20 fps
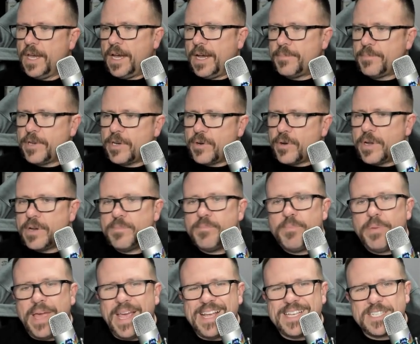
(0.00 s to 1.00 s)
I'm going to go ahead and
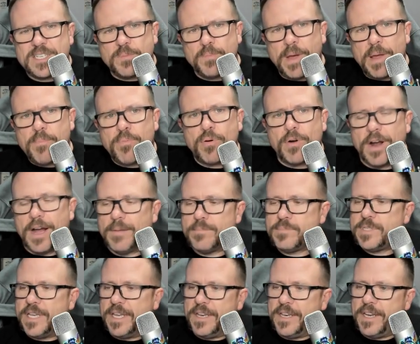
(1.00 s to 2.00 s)
paste my
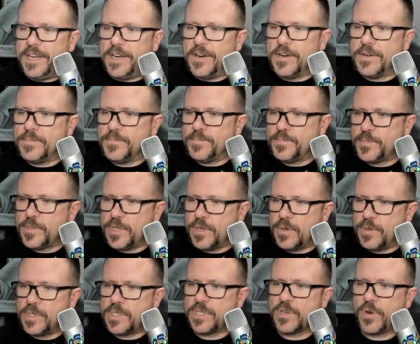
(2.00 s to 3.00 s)
prompt in here.
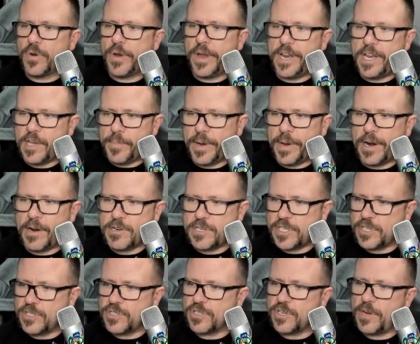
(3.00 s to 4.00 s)
So it's creating a
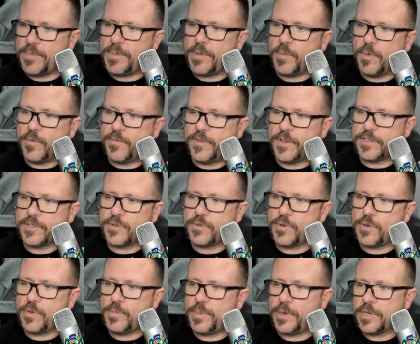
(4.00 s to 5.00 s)
PowerShell script that will filter
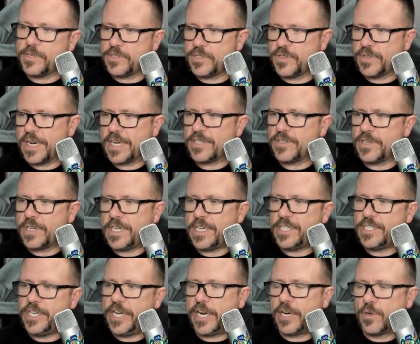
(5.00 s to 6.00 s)
through the post directory in a
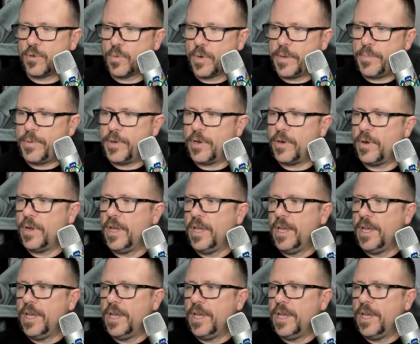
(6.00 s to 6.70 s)
Jekyll repo.